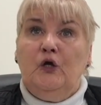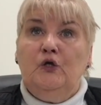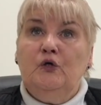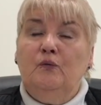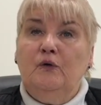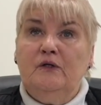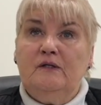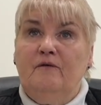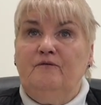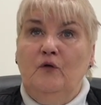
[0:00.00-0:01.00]
You
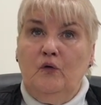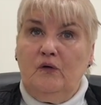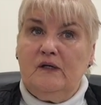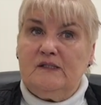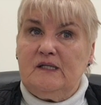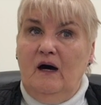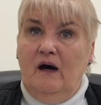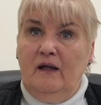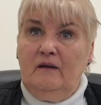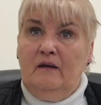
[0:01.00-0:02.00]
would focus
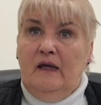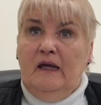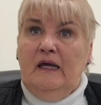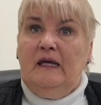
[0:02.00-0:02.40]
on